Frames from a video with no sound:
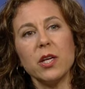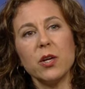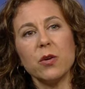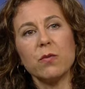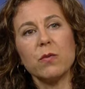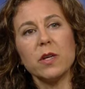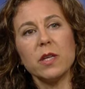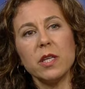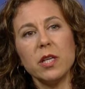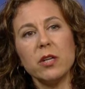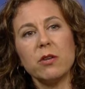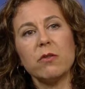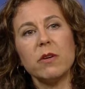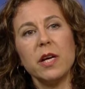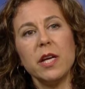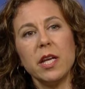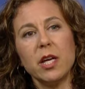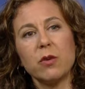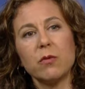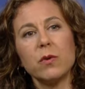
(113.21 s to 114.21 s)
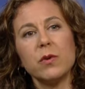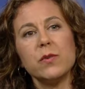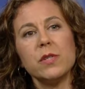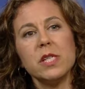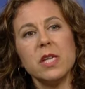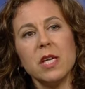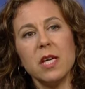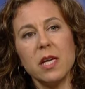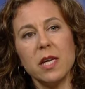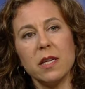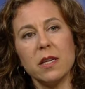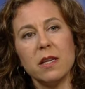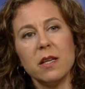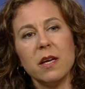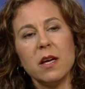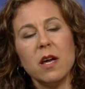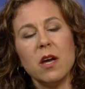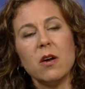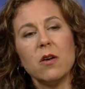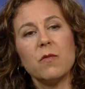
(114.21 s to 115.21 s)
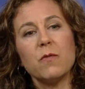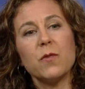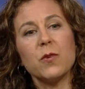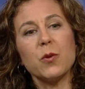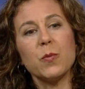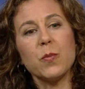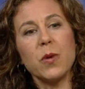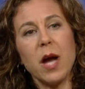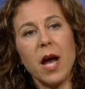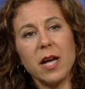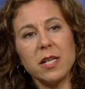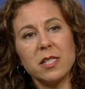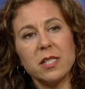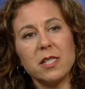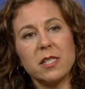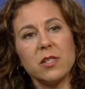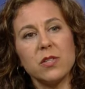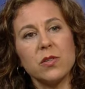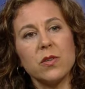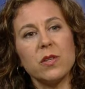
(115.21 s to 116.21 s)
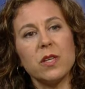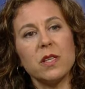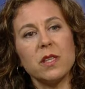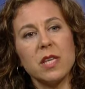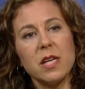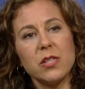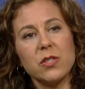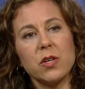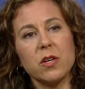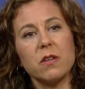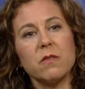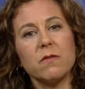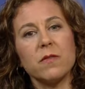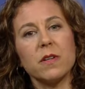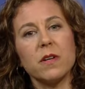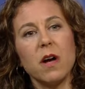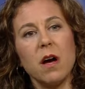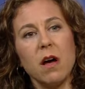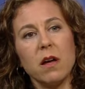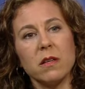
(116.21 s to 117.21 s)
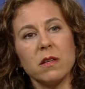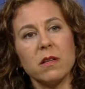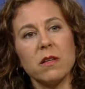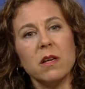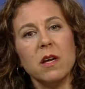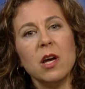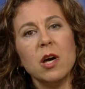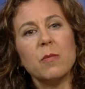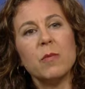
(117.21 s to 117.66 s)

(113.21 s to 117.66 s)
You're really creating a routine for the practices so that things aren't forgotten,